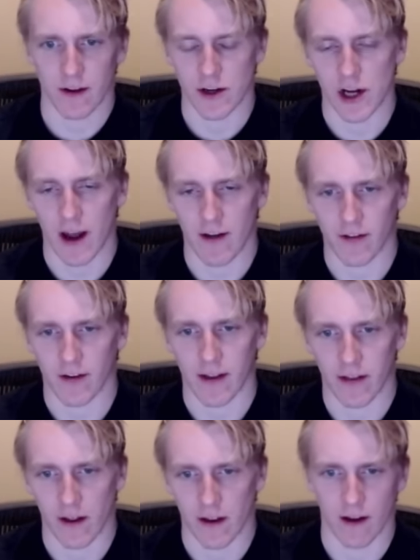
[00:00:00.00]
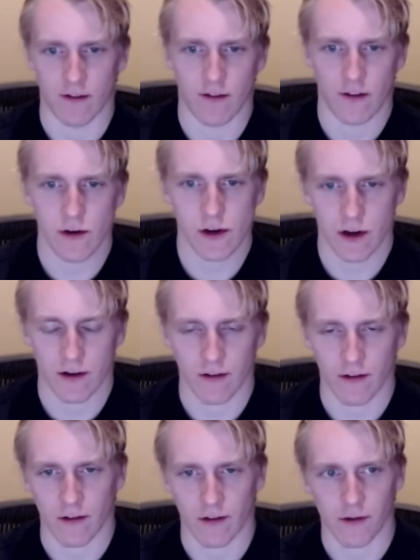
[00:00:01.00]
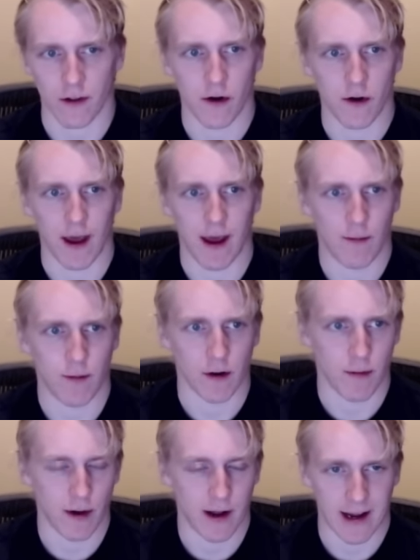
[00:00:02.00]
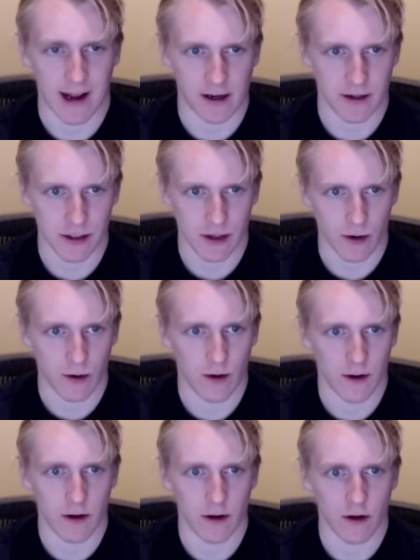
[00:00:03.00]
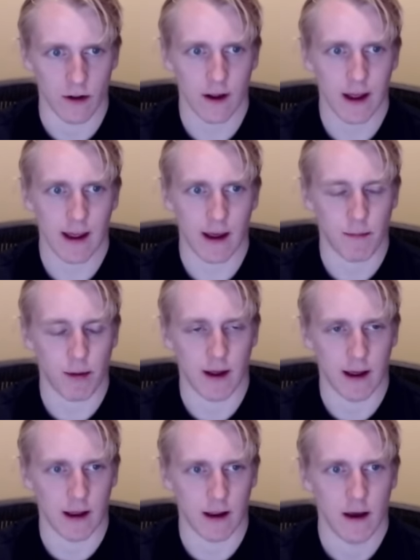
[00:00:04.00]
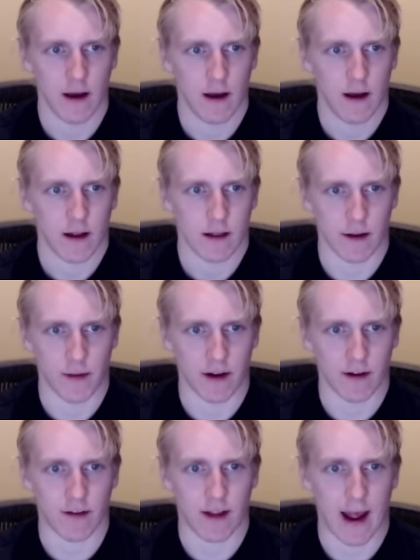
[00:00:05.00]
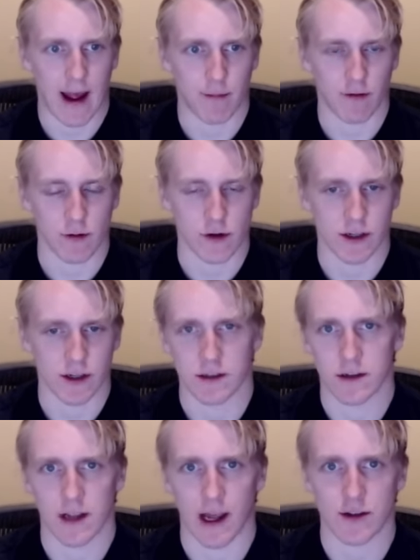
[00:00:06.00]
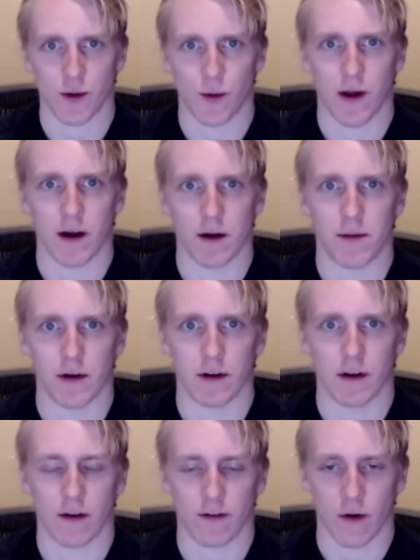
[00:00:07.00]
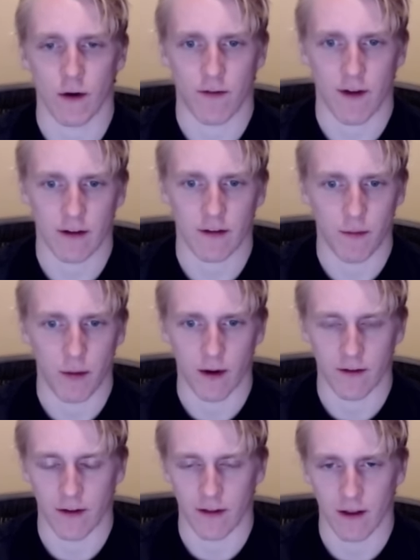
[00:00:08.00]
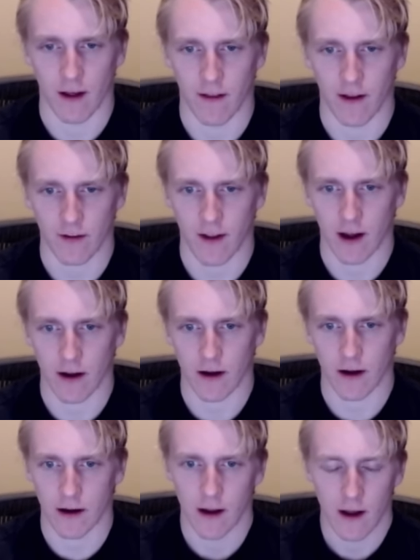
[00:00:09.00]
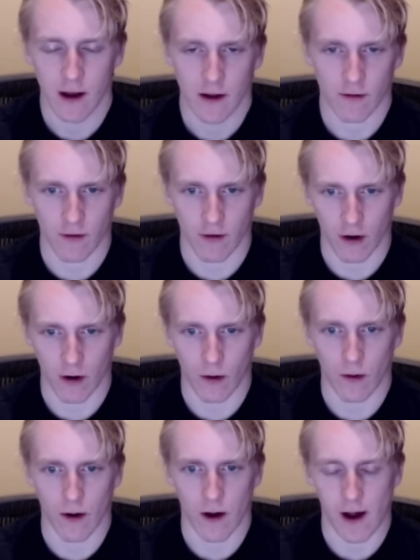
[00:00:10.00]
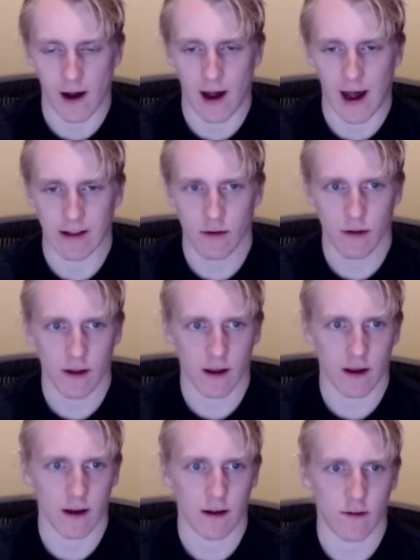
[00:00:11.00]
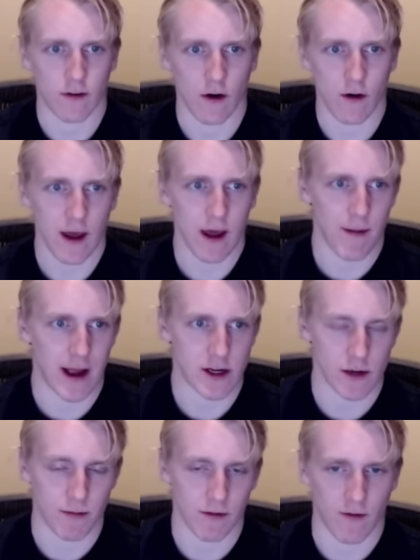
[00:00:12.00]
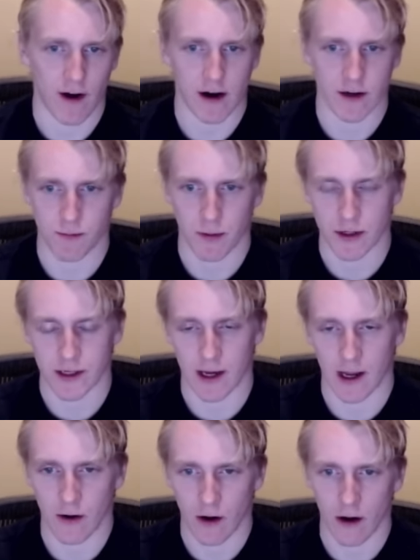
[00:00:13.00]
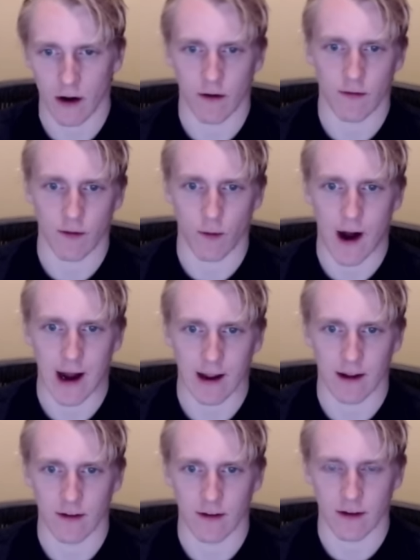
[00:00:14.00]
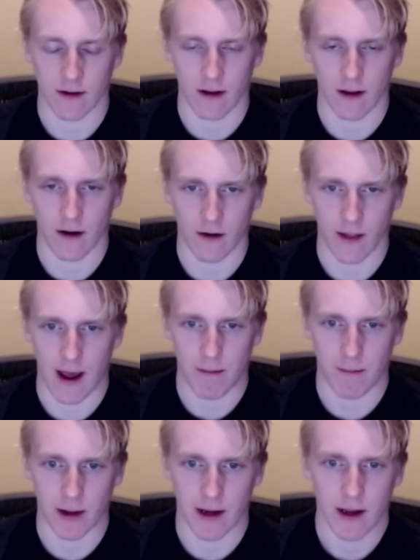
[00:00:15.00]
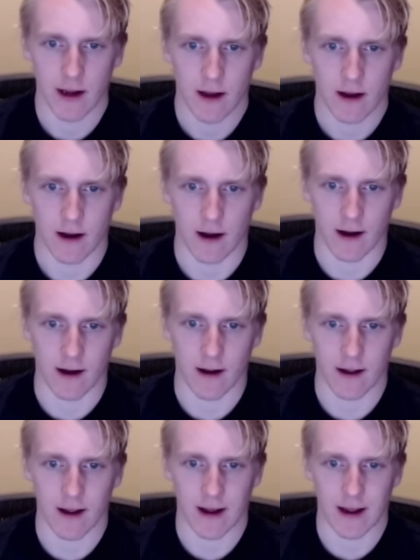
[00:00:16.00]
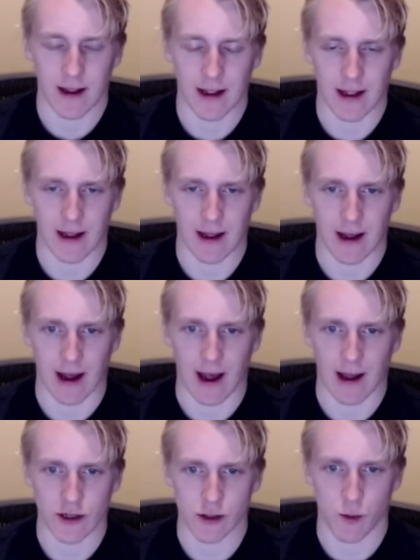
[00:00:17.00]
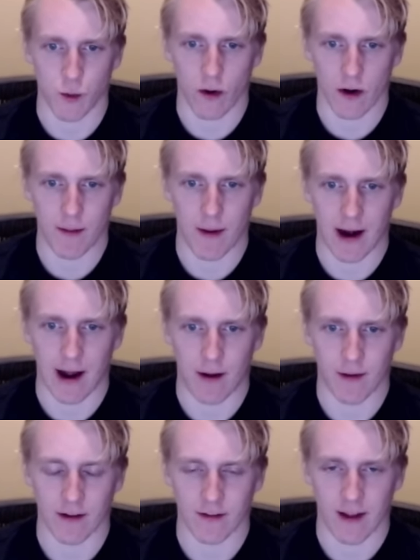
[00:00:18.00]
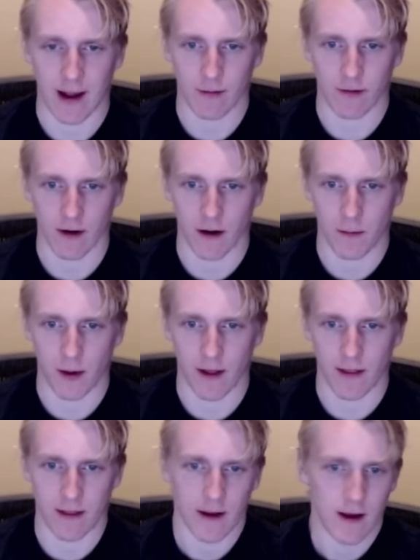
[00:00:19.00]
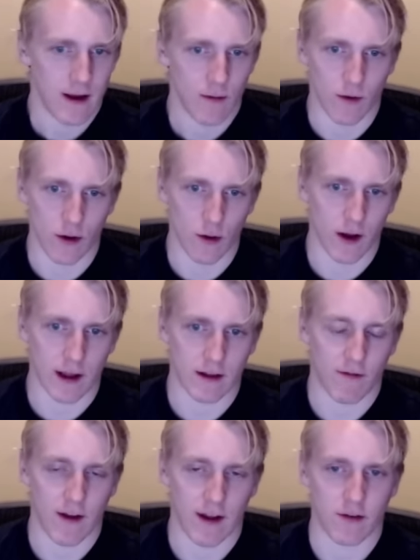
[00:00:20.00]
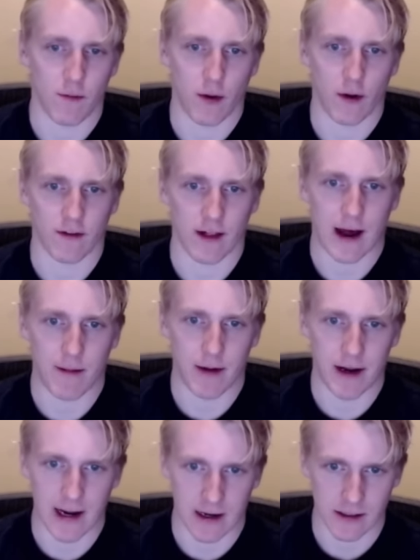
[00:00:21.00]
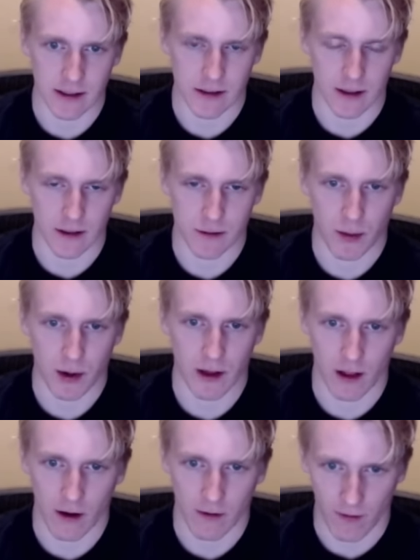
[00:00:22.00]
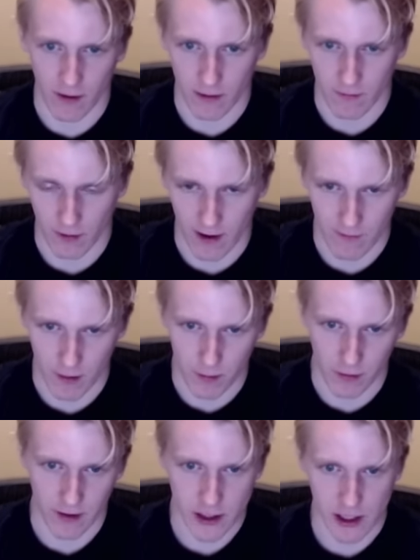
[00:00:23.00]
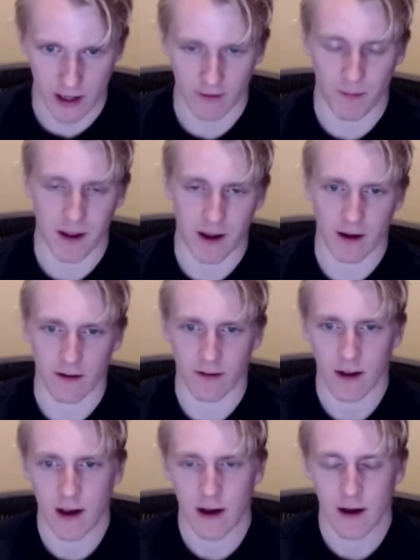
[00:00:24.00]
that Geoff said that it's usually just a slow game when you're playing Dallas. So you're looking at playing limited snaps, which just takes away your ability to score fantasy points, and, and that's not good. So uh, I do think it's an okay matchup as far as personnel go for Watkins and, and all that, but uh, I, I, just worry about how many snaps they're going to play. And when you look at the fantasy points allowed by Dallas, it's it's pretty low for for every position. It's because